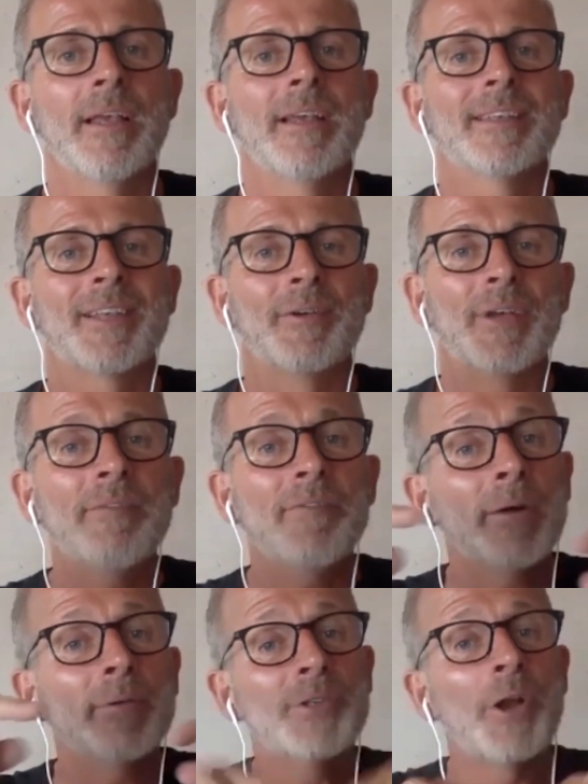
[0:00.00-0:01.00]
So even
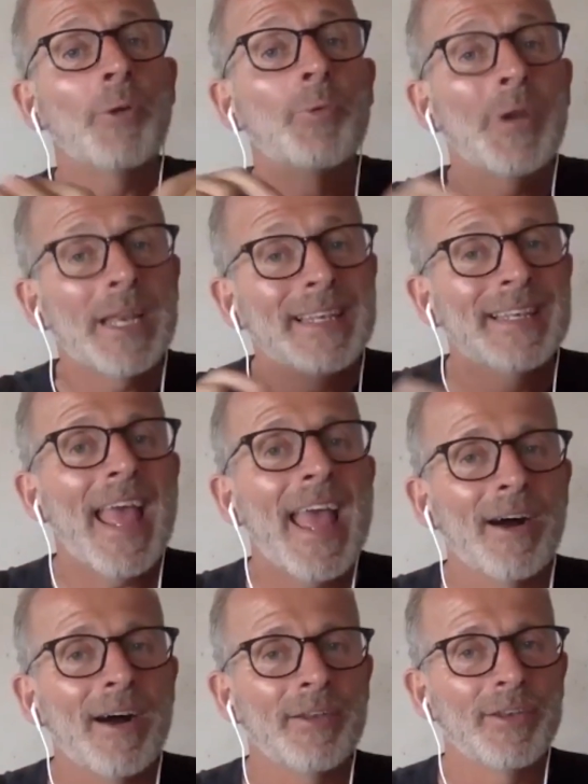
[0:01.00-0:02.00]
though it's not written
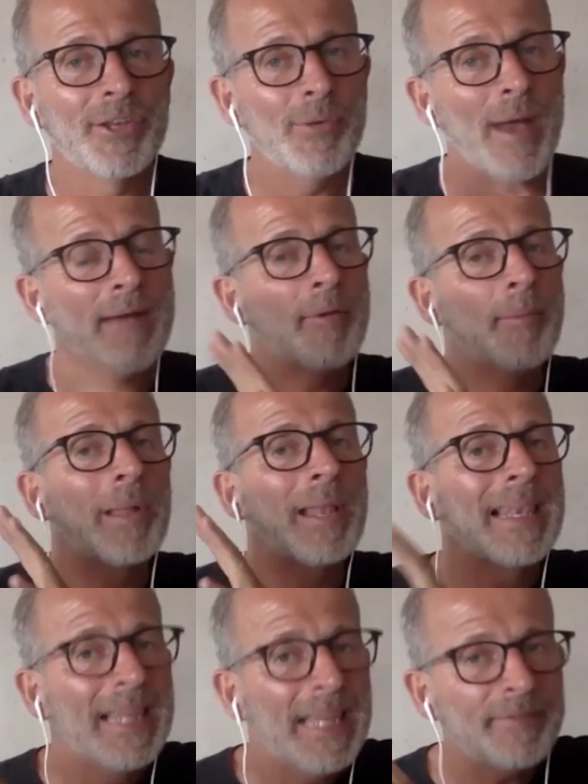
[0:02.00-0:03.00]
down, you have a
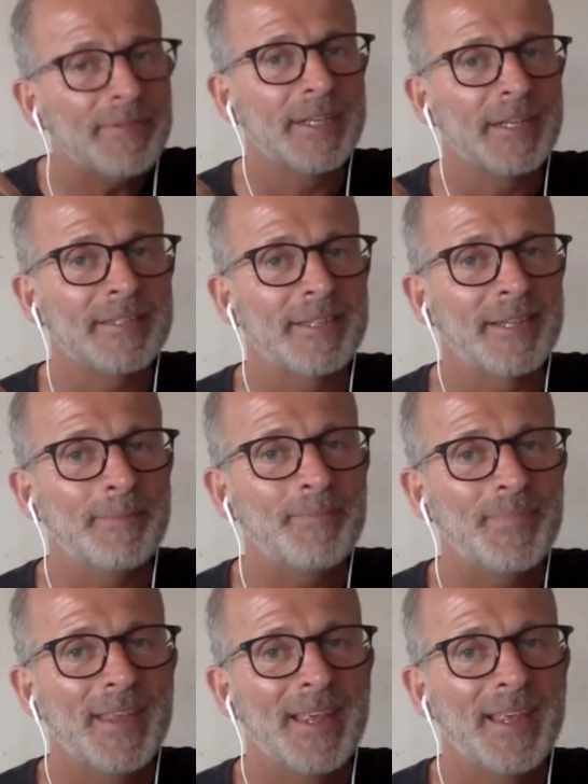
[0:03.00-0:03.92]
belief system